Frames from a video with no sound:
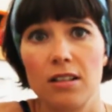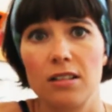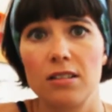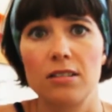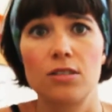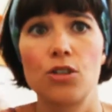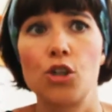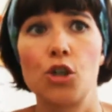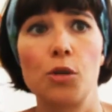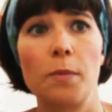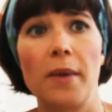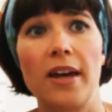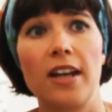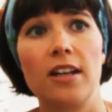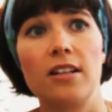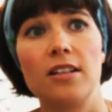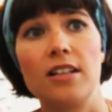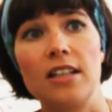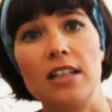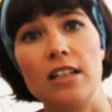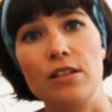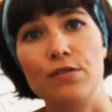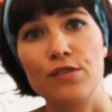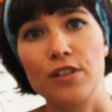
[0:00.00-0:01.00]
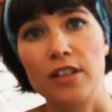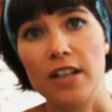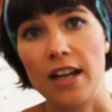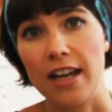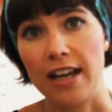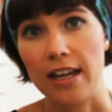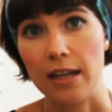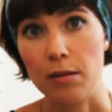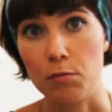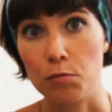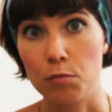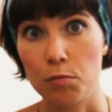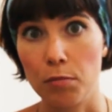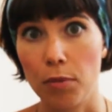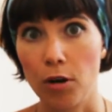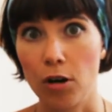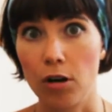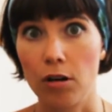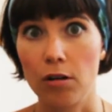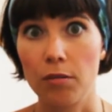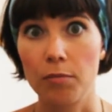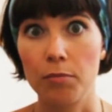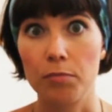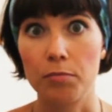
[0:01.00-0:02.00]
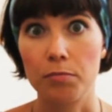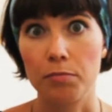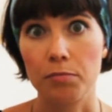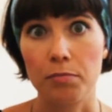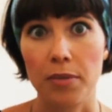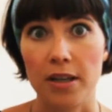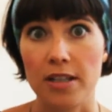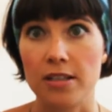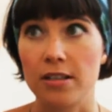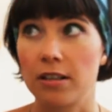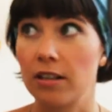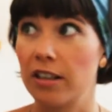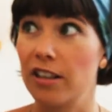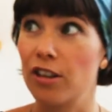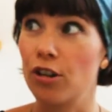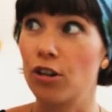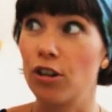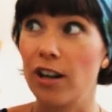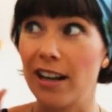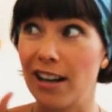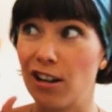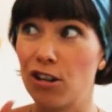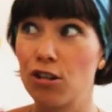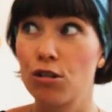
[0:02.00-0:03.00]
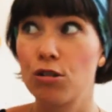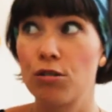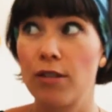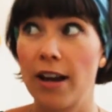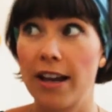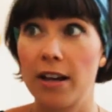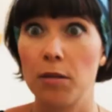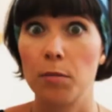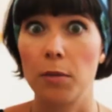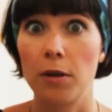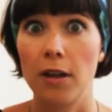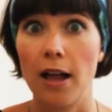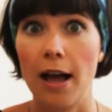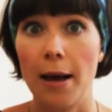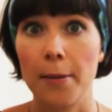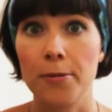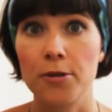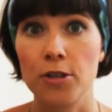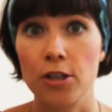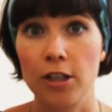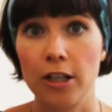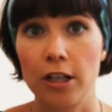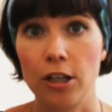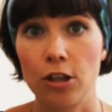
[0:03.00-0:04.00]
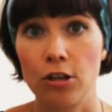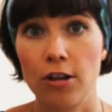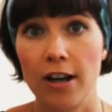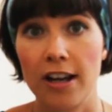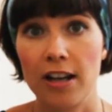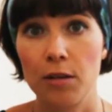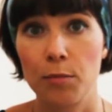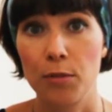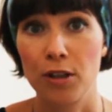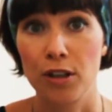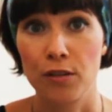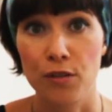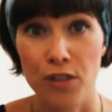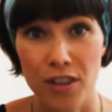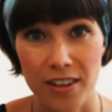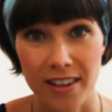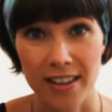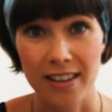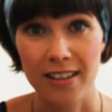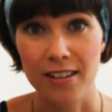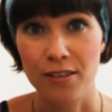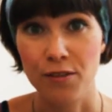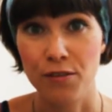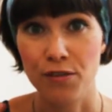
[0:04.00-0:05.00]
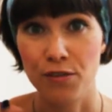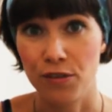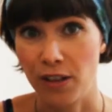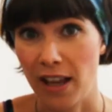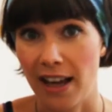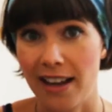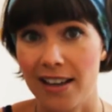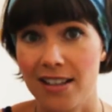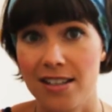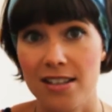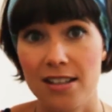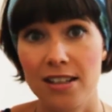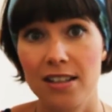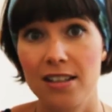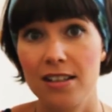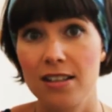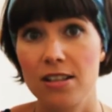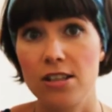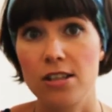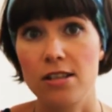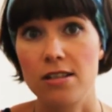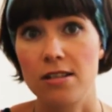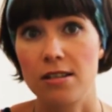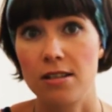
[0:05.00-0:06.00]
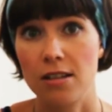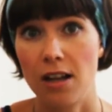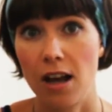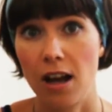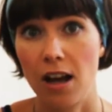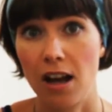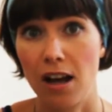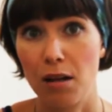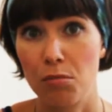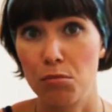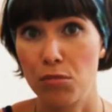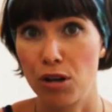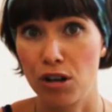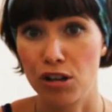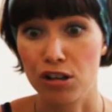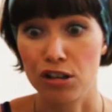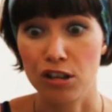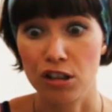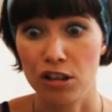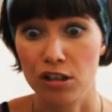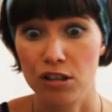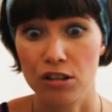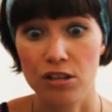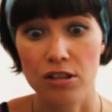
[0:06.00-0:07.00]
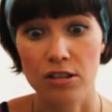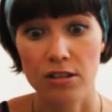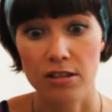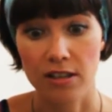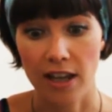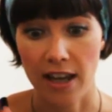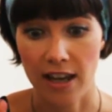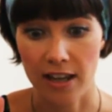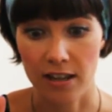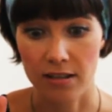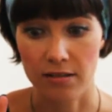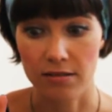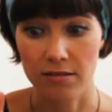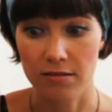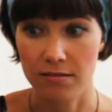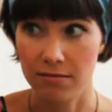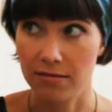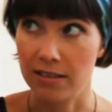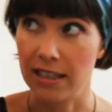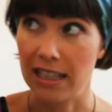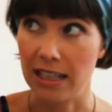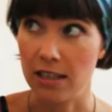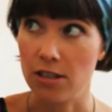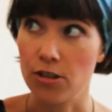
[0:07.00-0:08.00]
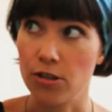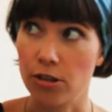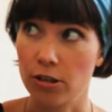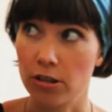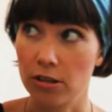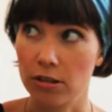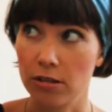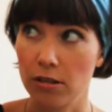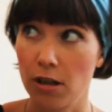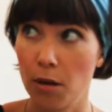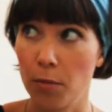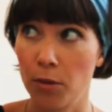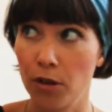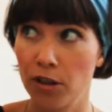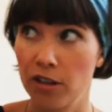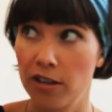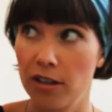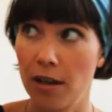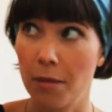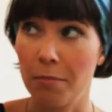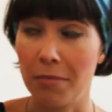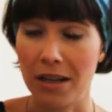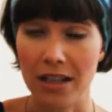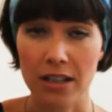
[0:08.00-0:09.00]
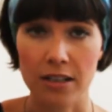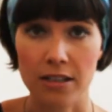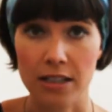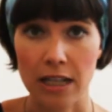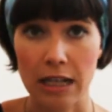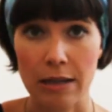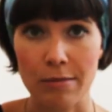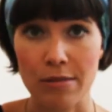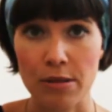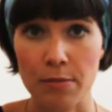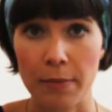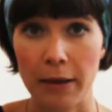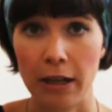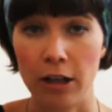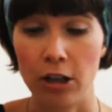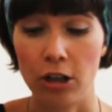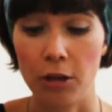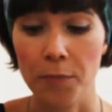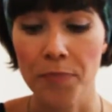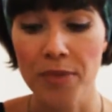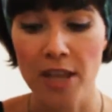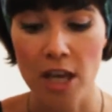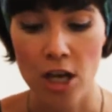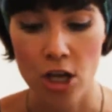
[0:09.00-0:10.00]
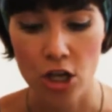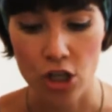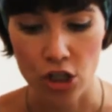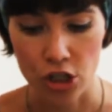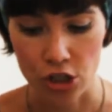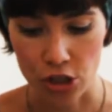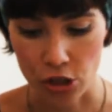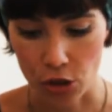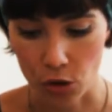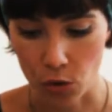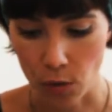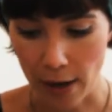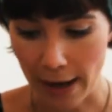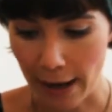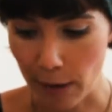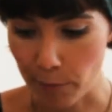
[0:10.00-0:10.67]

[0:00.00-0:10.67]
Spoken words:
too many to even name, but basically they're incredible, absolutely incredible. If you think flax seeds are good, then these are about 1,000,000 times better. So